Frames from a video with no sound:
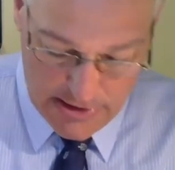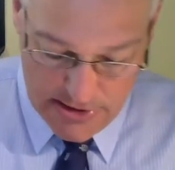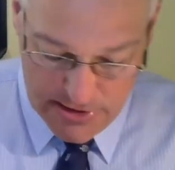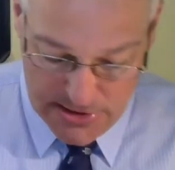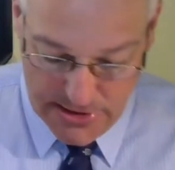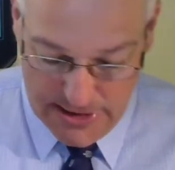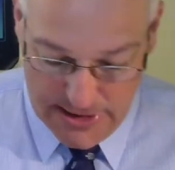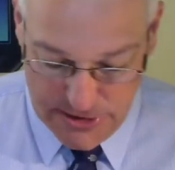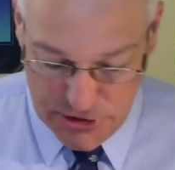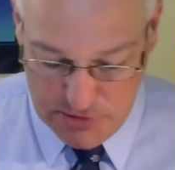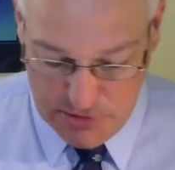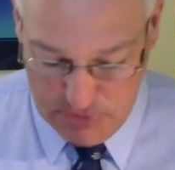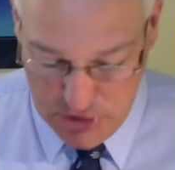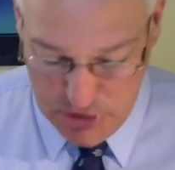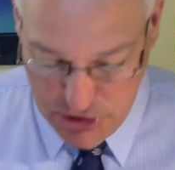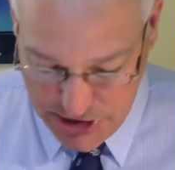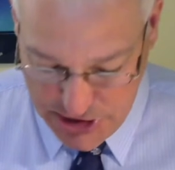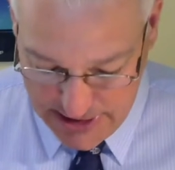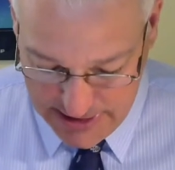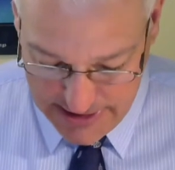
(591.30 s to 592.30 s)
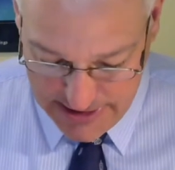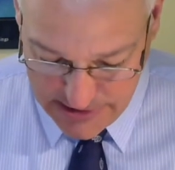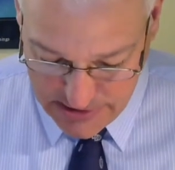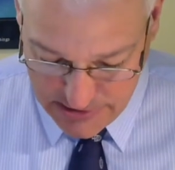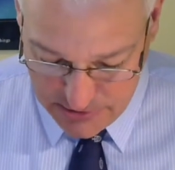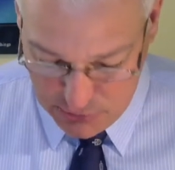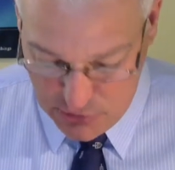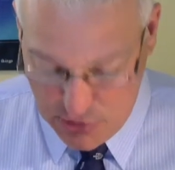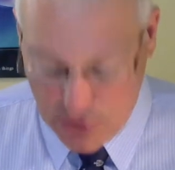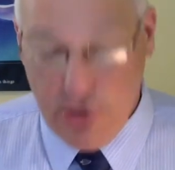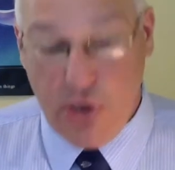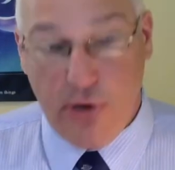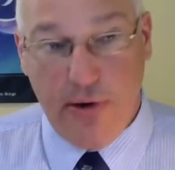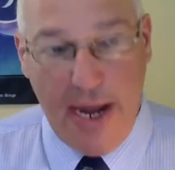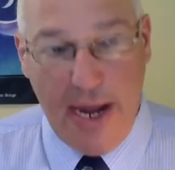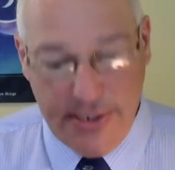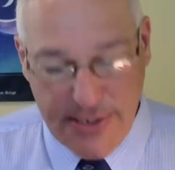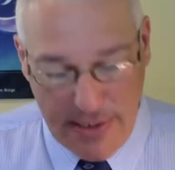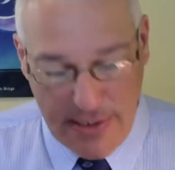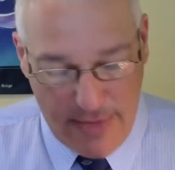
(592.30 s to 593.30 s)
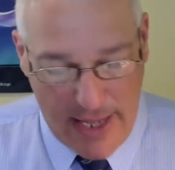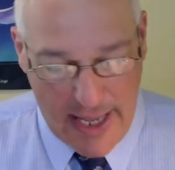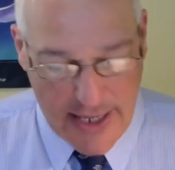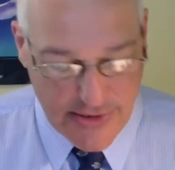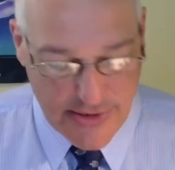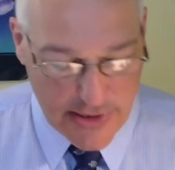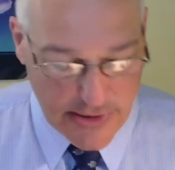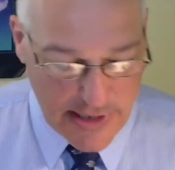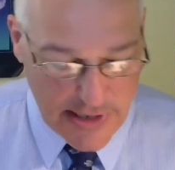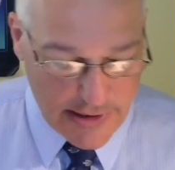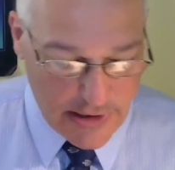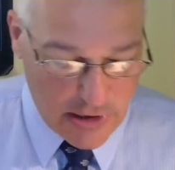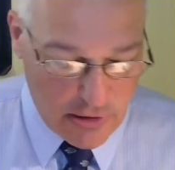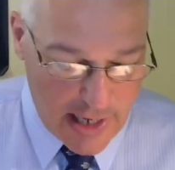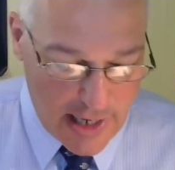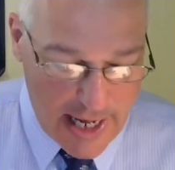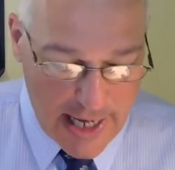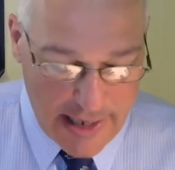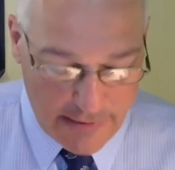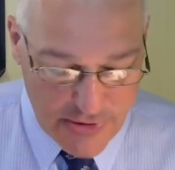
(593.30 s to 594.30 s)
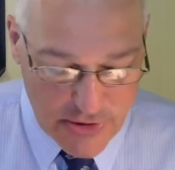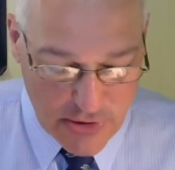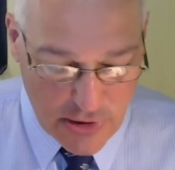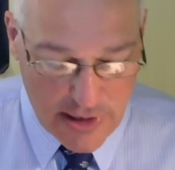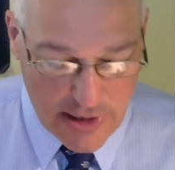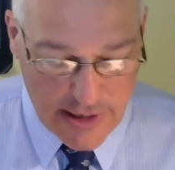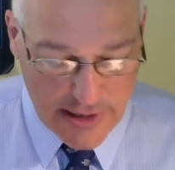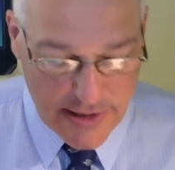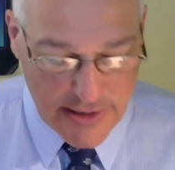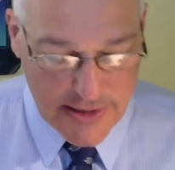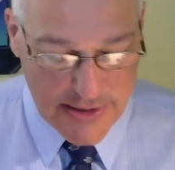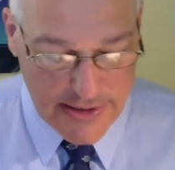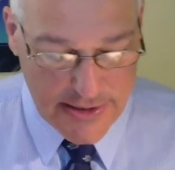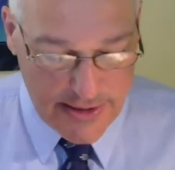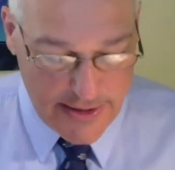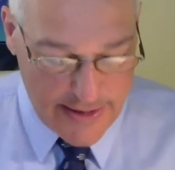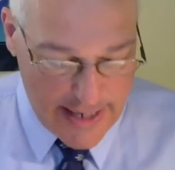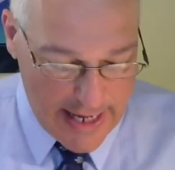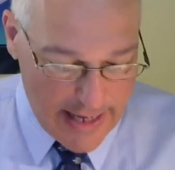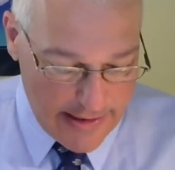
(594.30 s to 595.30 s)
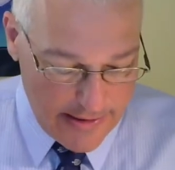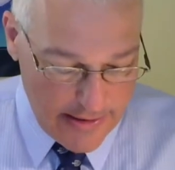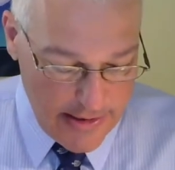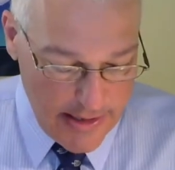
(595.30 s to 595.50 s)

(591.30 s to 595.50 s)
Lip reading: And smishing is through your SMS, because I know I am starting to see that